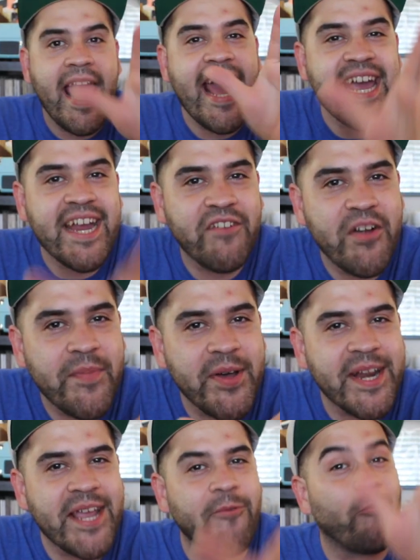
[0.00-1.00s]
Hey
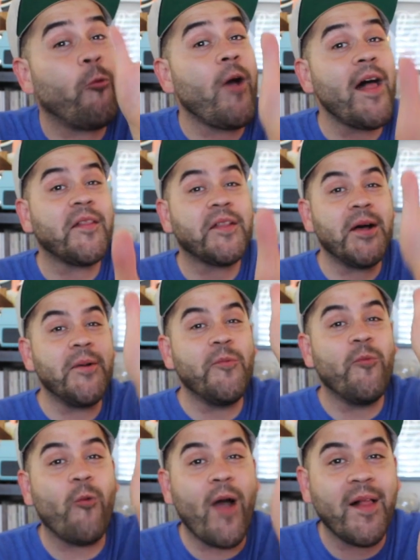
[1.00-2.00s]
everybody,
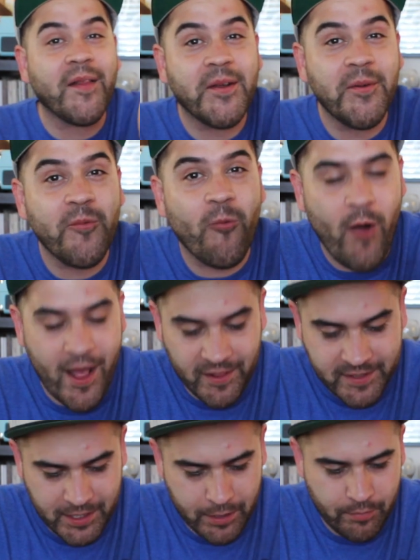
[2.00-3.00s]
welcome.
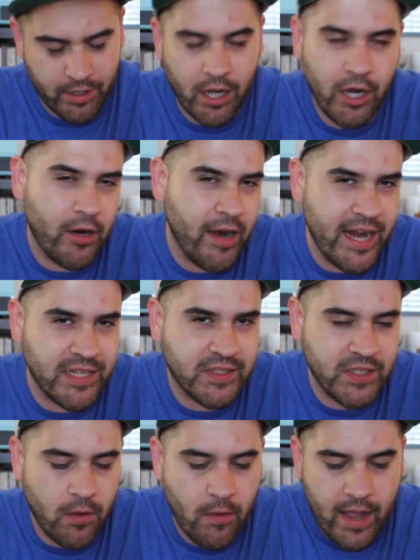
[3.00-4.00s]
Alright,
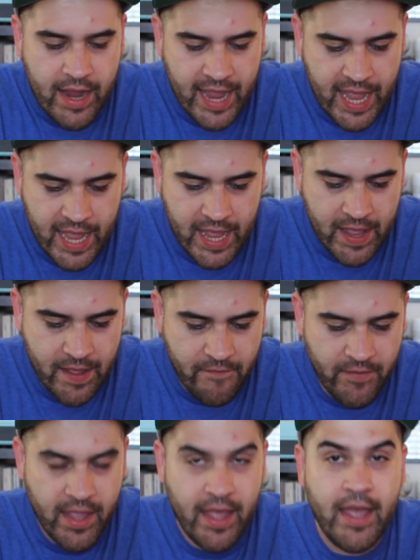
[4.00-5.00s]
so I
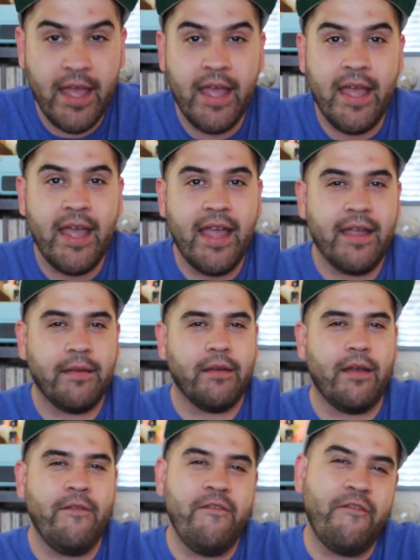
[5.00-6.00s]
have
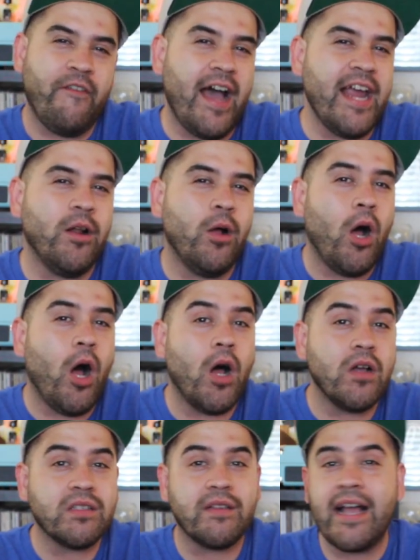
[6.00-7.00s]
a vinyl
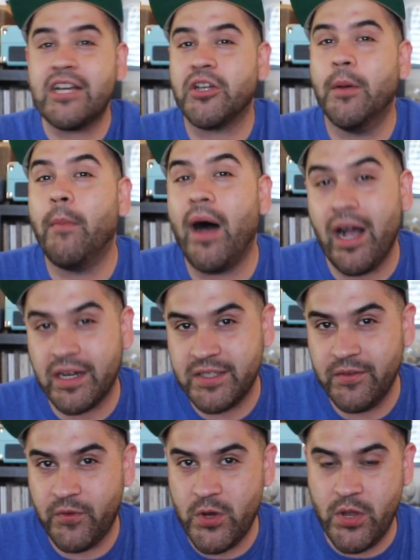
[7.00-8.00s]
haul /
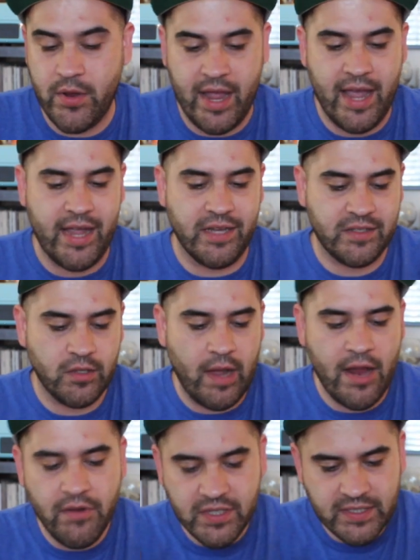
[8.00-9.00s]
unboxing for you guys. So
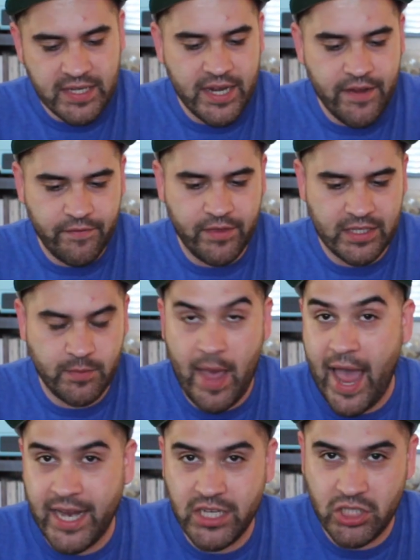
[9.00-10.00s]
I received this
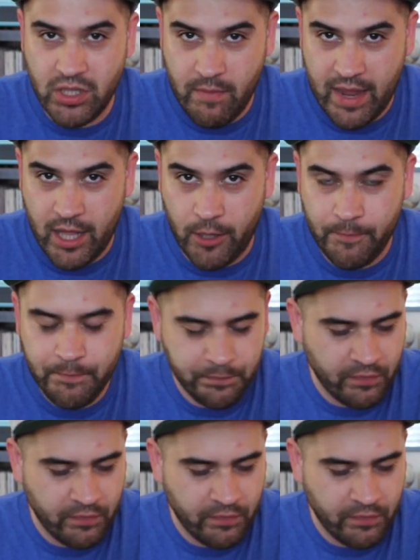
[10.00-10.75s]
package in the mail.